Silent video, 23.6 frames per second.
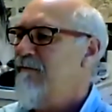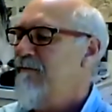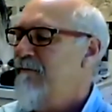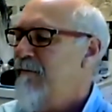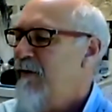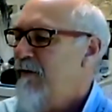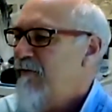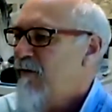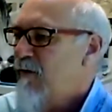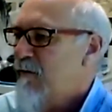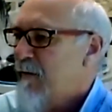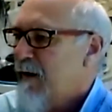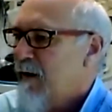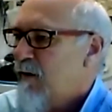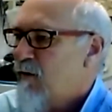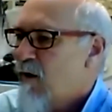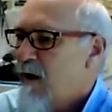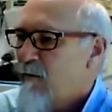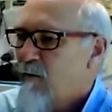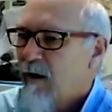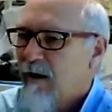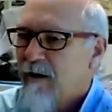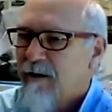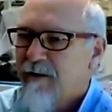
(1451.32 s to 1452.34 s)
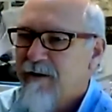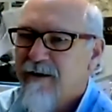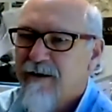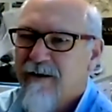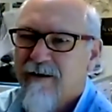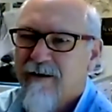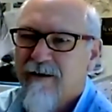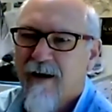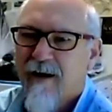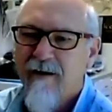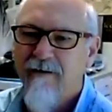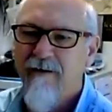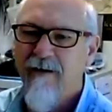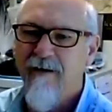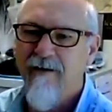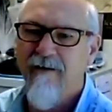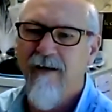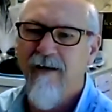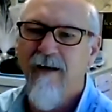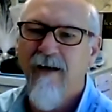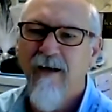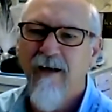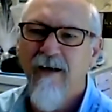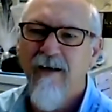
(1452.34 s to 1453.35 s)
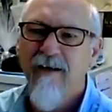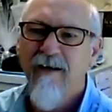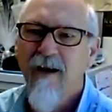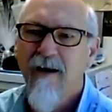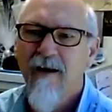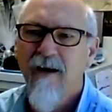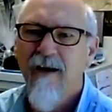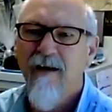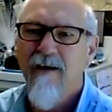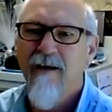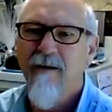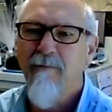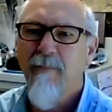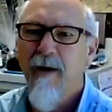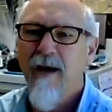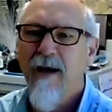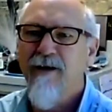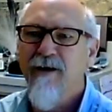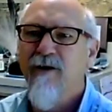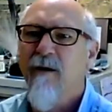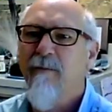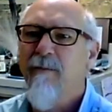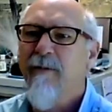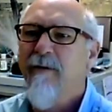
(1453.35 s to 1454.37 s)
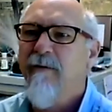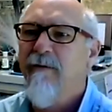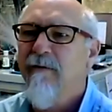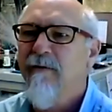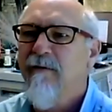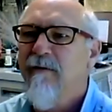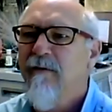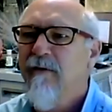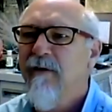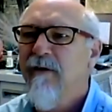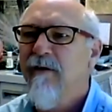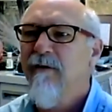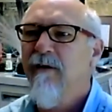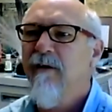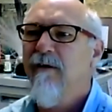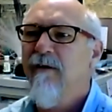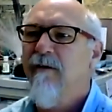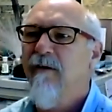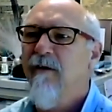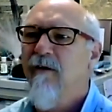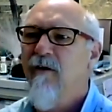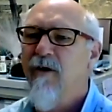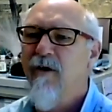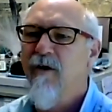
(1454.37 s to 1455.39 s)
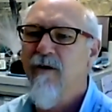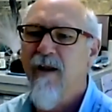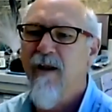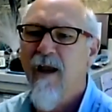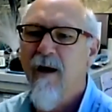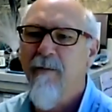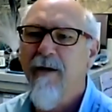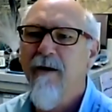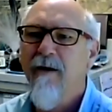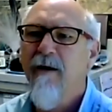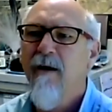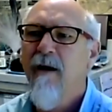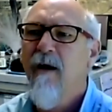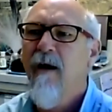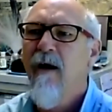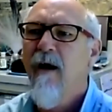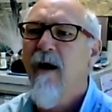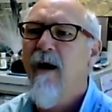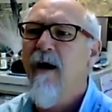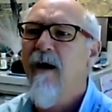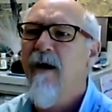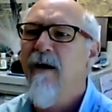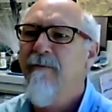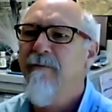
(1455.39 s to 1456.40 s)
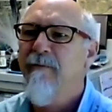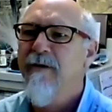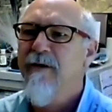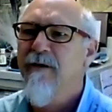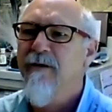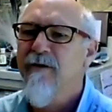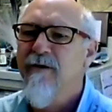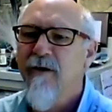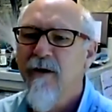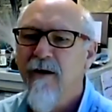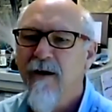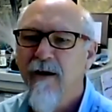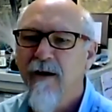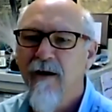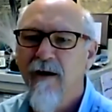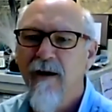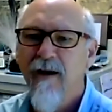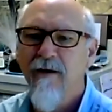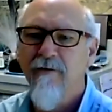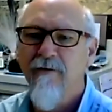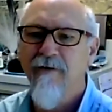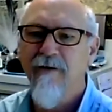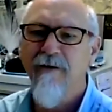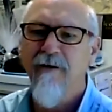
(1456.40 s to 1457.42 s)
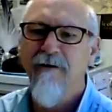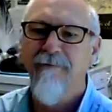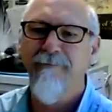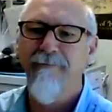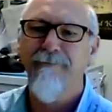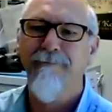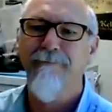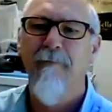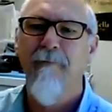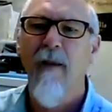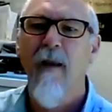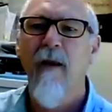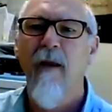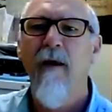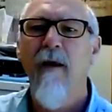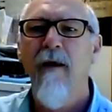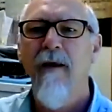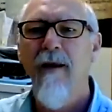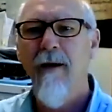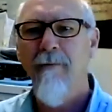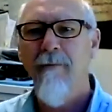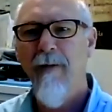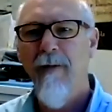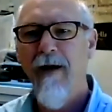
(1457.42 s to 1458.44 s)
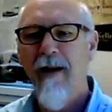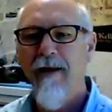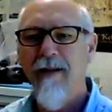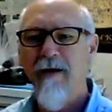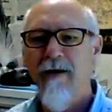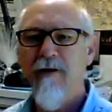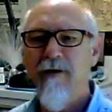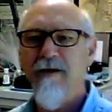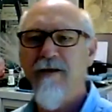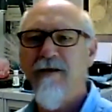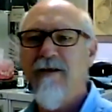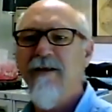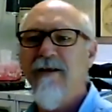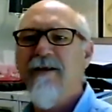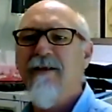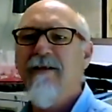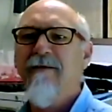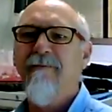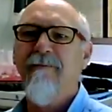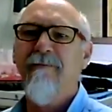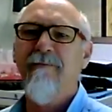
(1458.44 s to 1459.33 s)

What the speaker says: performing quite well at this stage. They don't need to bash you up and lock you in a cupboard to try and get an end result. Yep, any other questions?